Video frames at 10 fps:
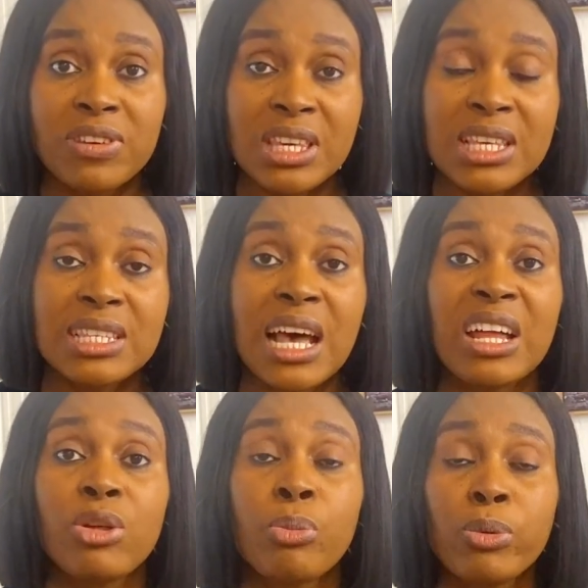fees
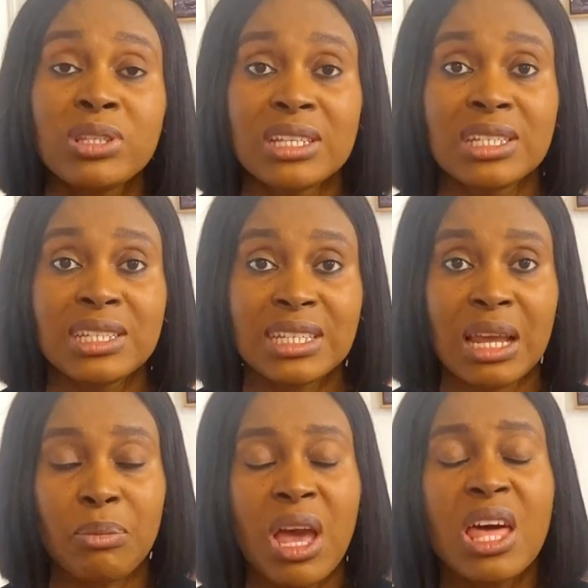and the processing
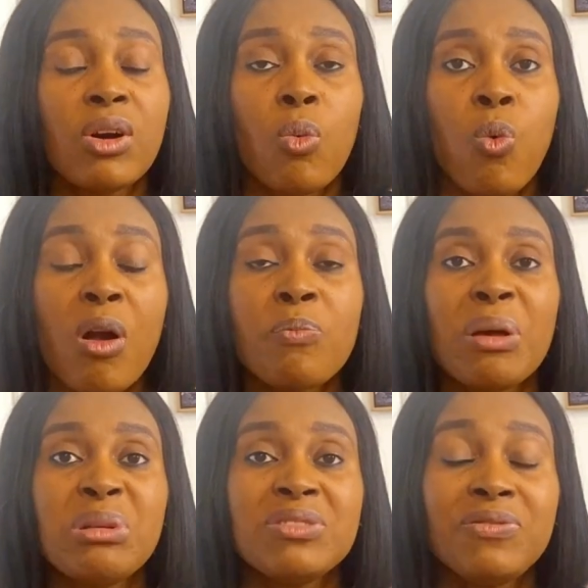time. The work
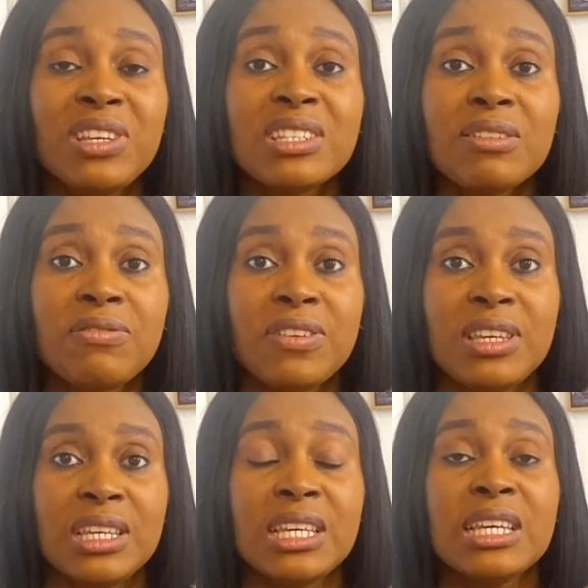permit visa
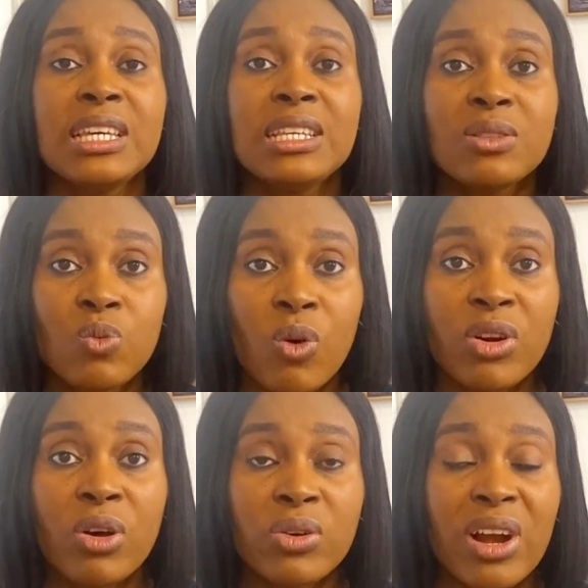fee is
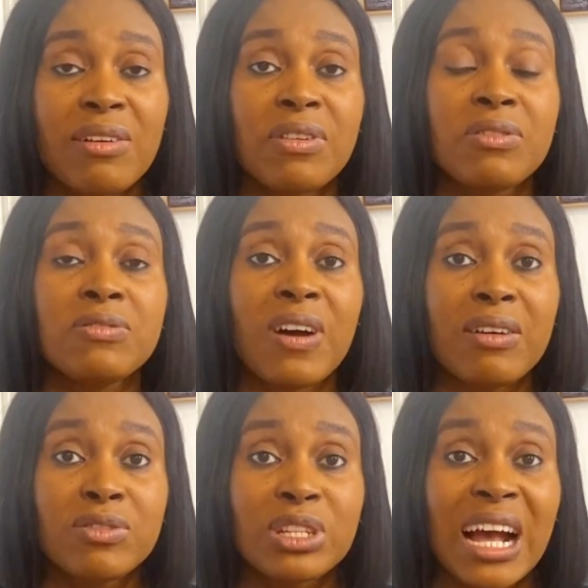
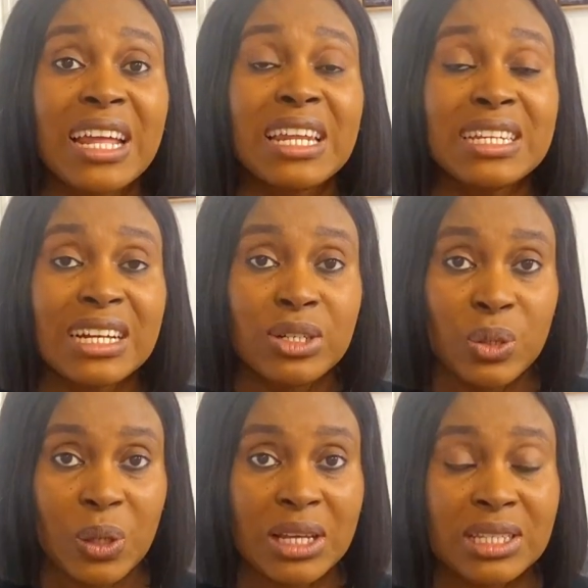155 Canadian
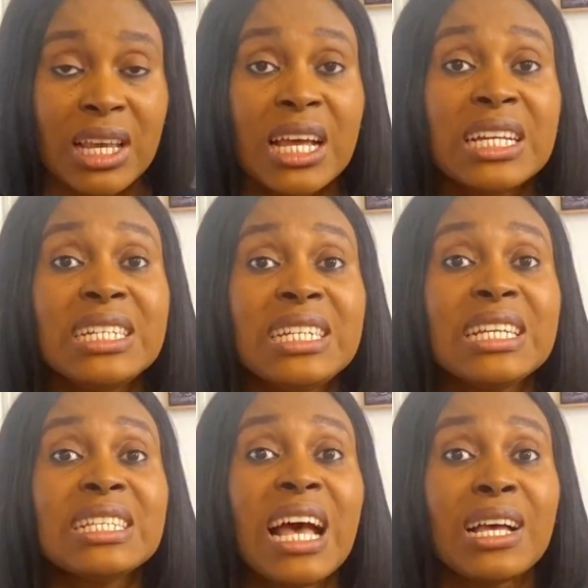dollars.
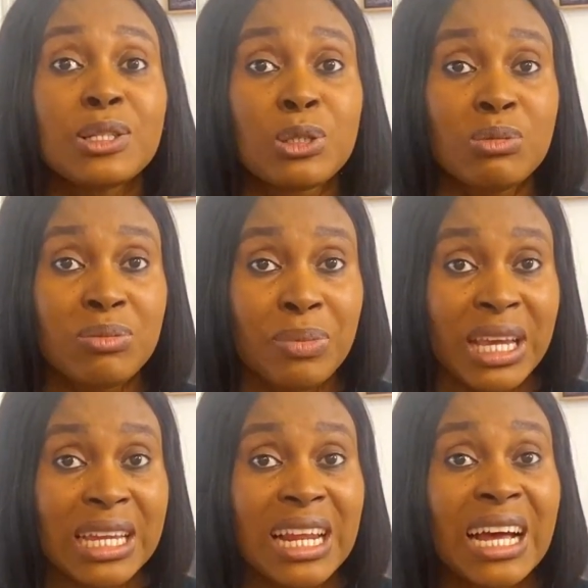This has to be
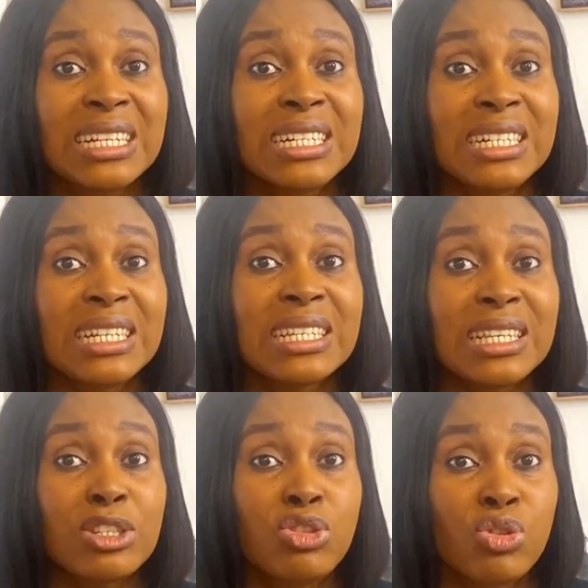paid, and
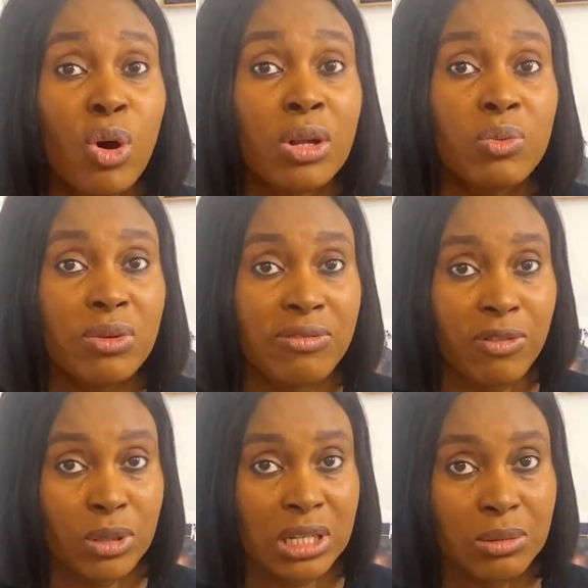this is
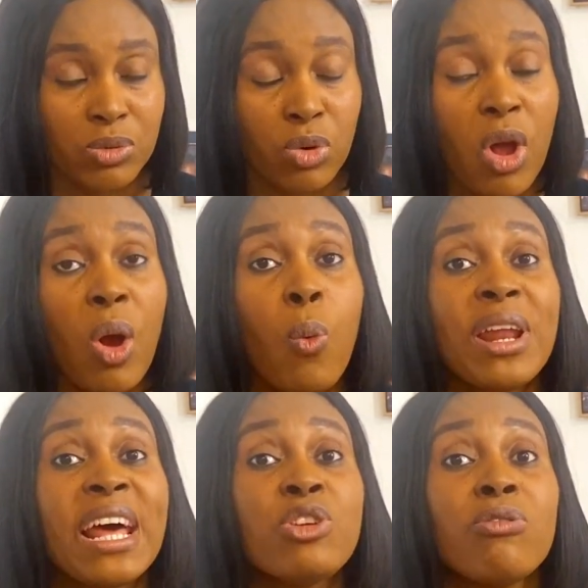non-refundable
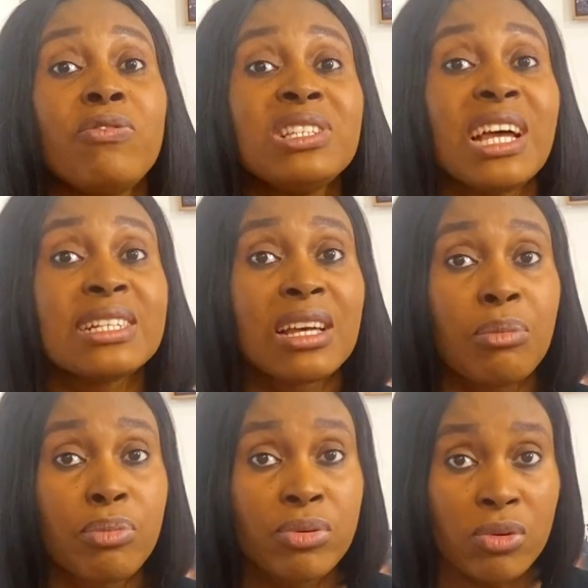whether your visa is
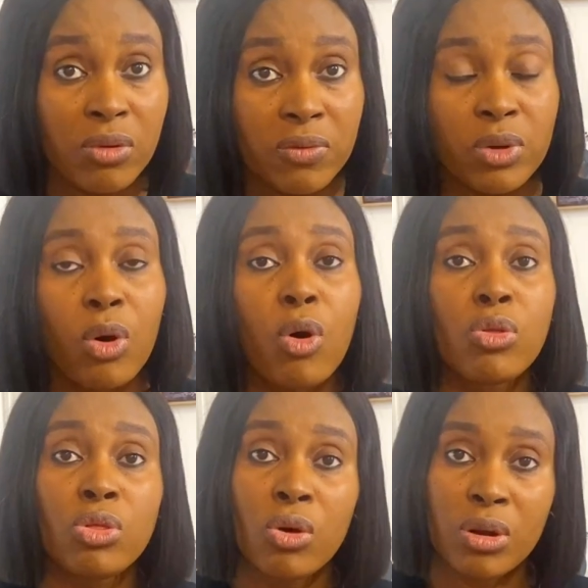approved
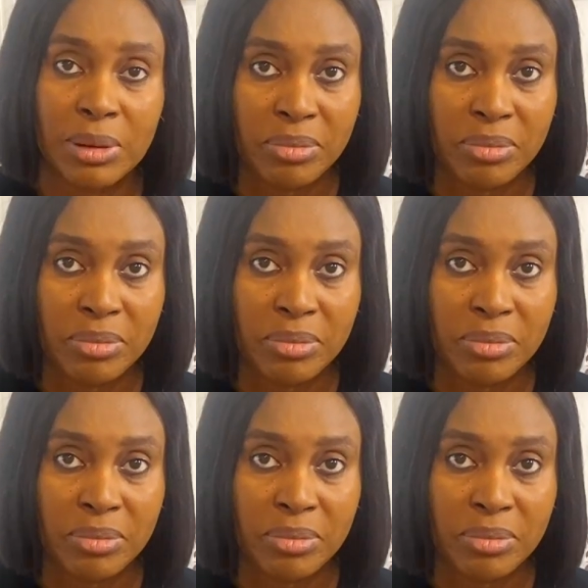or not